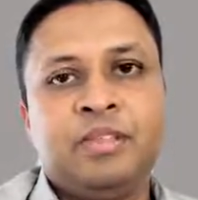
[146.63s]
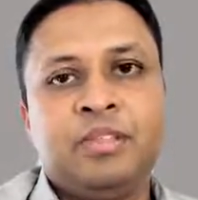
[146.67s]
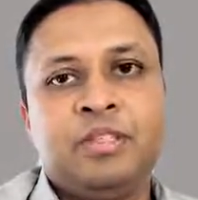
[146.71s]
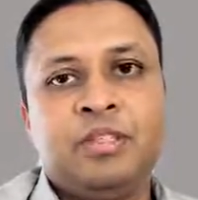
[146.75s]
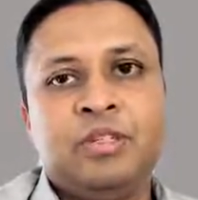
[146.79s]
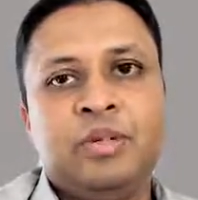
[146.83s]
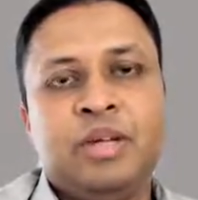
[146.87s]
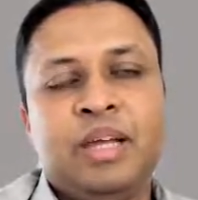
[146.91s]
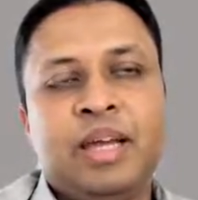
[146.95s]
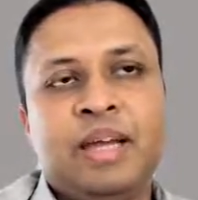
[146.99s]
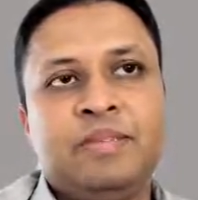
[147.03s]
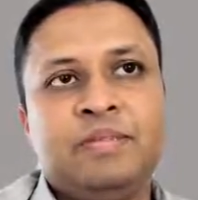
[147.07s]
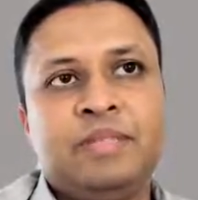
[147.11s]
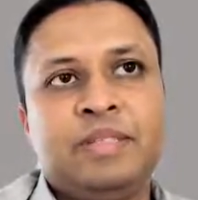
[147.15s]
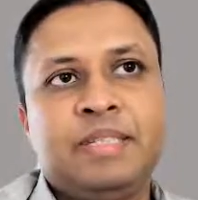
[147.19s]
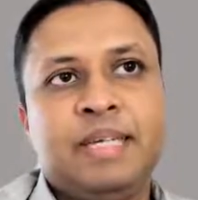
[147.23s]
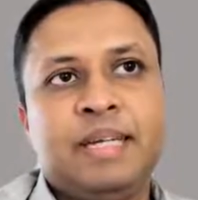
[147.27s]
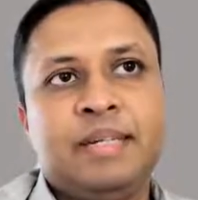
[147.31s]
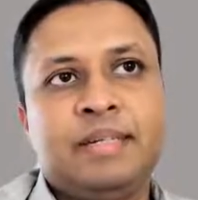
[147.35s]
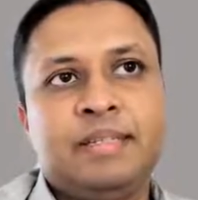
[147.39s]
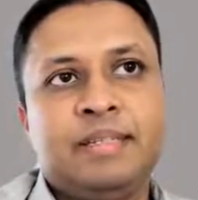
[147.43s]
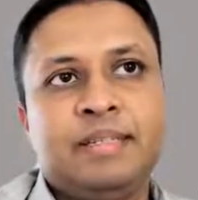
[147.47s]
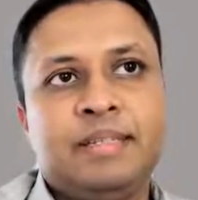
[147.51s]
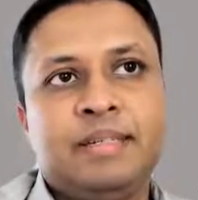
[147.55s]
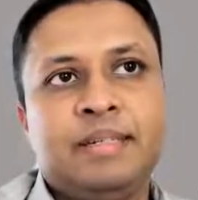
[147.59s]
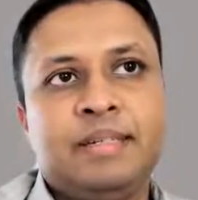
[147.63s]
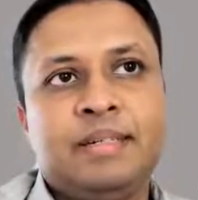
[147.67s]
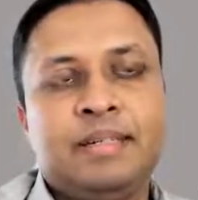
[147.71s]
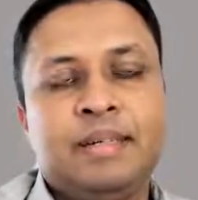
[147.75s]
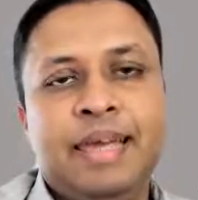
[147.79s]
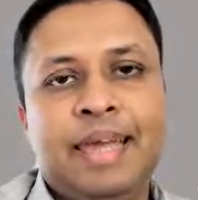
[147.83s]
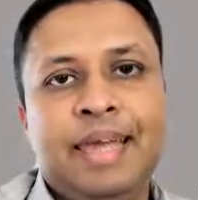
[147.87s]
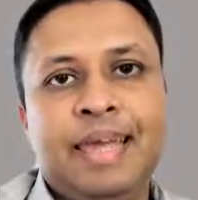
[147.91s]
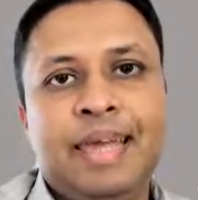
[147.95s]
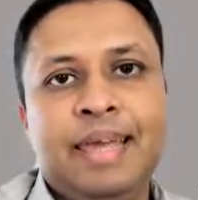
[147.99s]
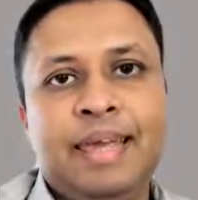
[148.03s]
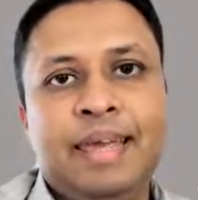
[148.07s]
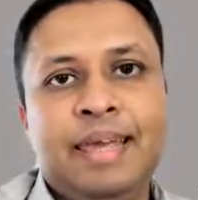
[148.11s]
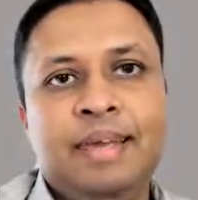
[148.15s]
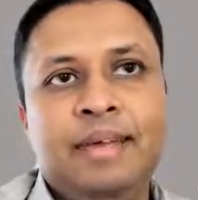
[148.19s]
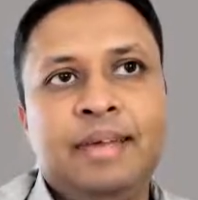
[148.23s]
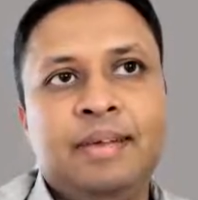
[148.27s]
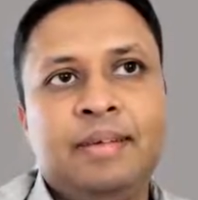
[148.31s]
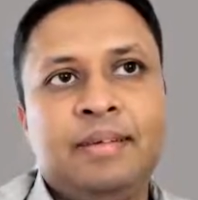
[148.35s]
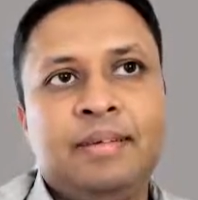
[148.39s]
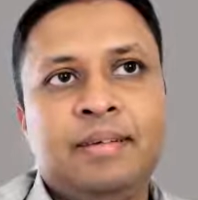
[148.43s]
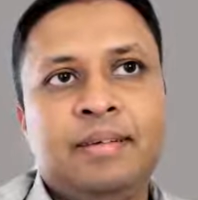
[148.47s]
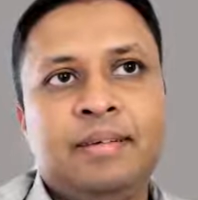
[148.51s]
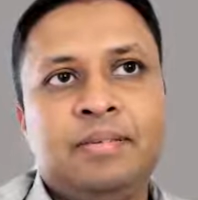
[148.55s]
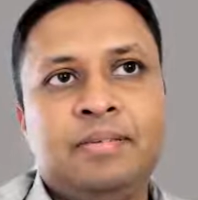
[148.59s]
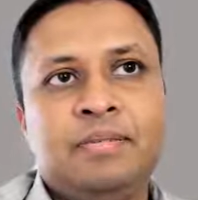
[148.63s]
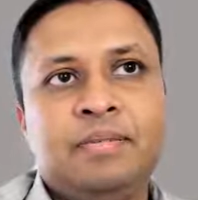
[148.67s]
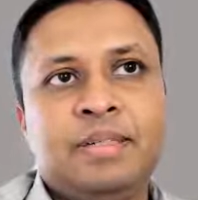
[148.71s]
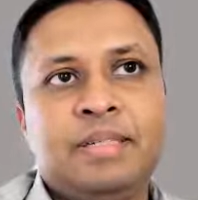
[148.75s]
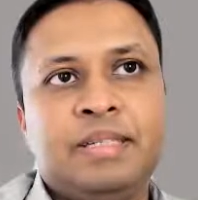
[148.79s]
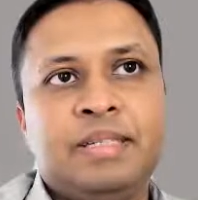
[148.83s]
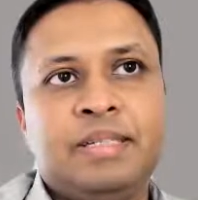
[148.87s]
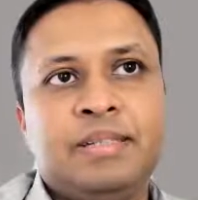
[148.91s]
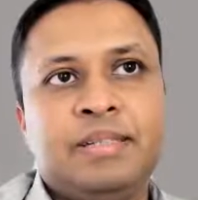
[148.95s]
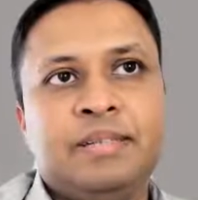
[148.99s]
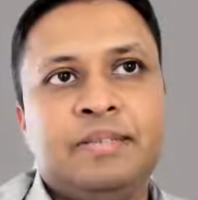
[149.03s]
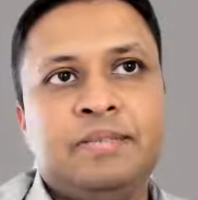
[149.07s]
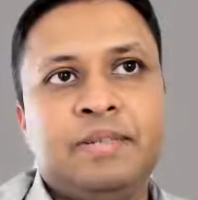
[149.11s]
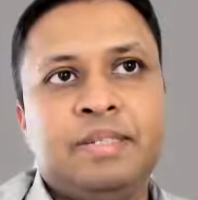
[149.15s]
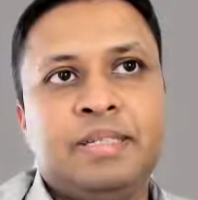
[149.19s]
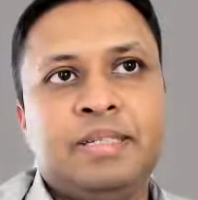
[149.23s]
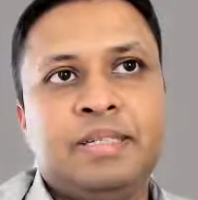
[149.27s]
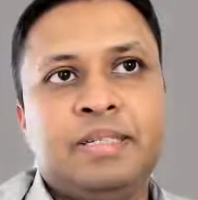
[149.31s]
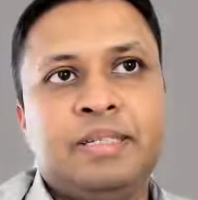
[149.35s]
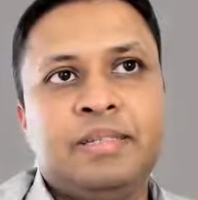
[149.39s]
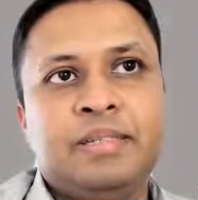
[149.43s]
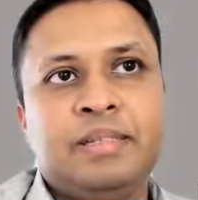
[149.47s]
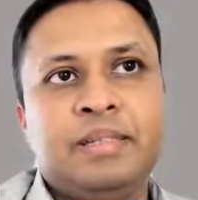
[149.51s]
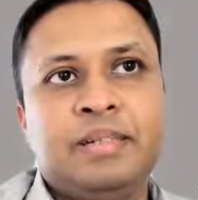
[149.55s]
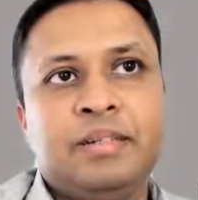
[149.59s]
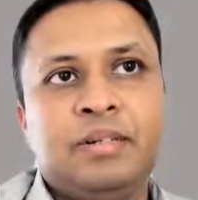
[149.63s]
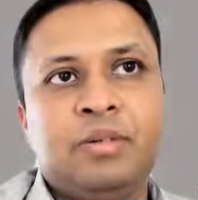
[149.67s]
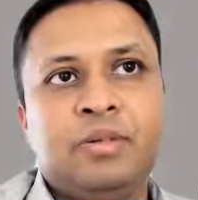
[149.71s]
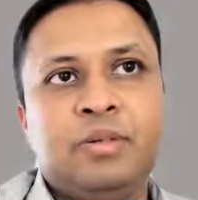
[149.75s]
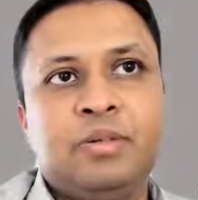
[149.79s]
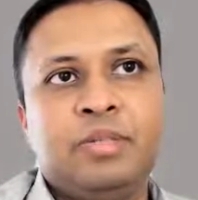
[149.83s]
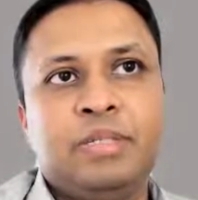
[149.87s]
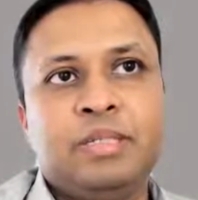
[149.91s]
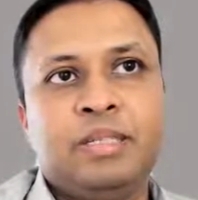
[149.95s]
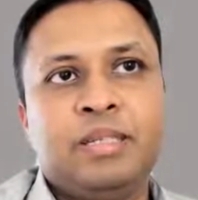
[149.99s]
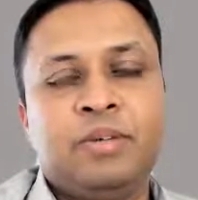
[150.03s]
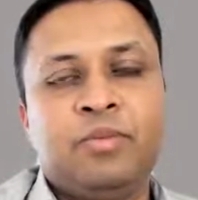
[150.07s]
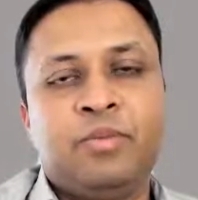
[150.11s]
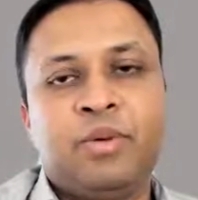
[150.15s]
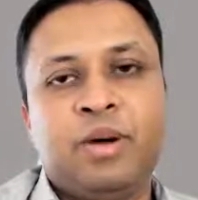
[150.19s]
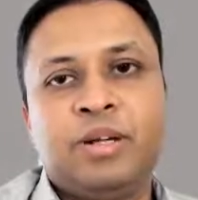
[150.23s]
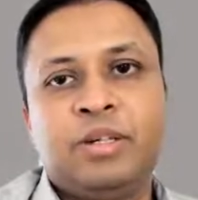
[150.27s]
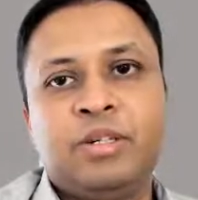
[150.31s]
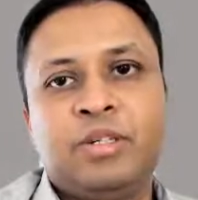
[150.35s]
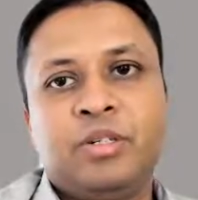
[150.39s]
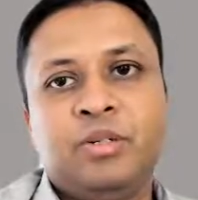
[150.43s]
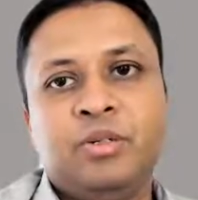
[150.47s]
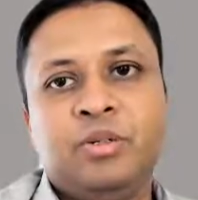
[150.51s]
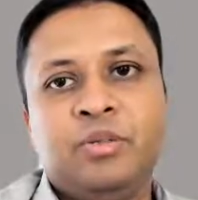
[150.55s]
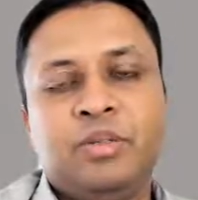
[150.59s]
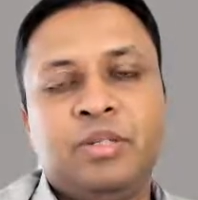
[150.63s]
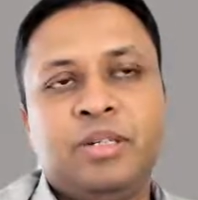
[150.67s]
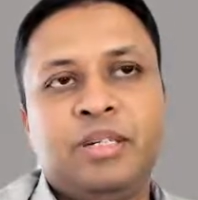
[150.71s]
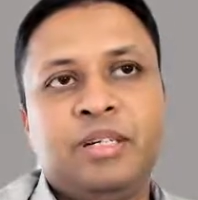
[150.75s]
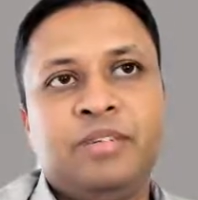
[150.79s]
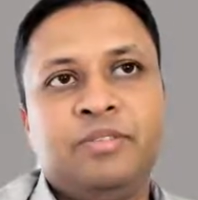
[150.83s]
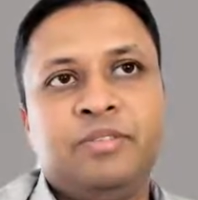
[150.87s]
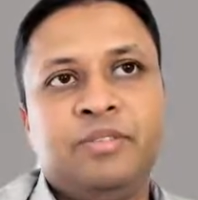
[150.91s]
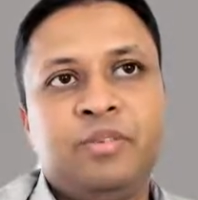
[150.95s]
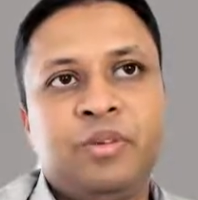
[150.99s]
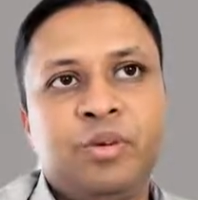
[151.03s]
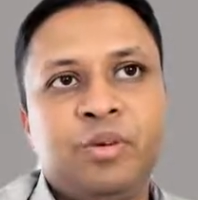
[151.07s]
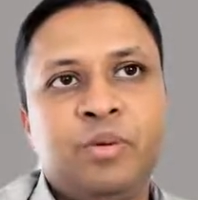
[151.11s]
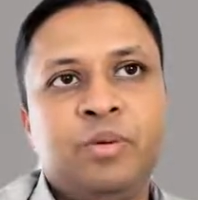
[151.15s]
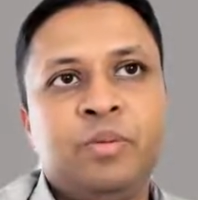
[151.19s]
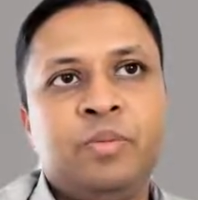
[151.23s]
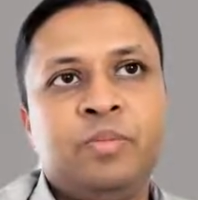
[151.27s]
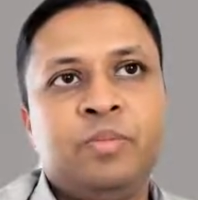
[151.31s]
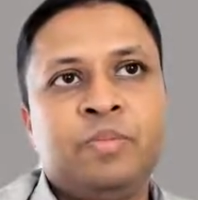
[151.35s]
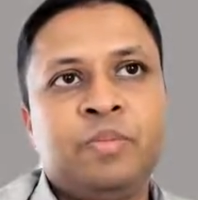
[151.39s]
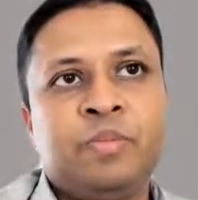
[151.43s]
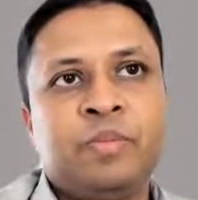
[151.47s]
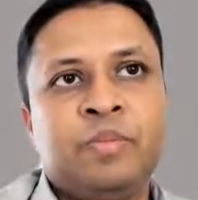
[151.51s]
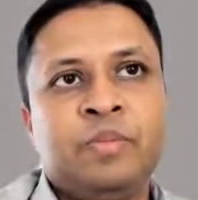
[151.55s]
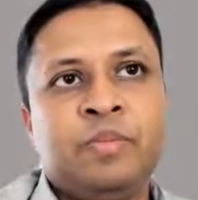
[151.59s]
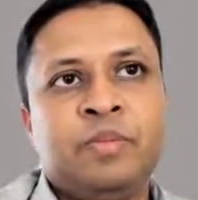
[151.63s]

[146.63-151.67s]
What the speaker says: So you have sets A, which includes 1, 2, 3, 4,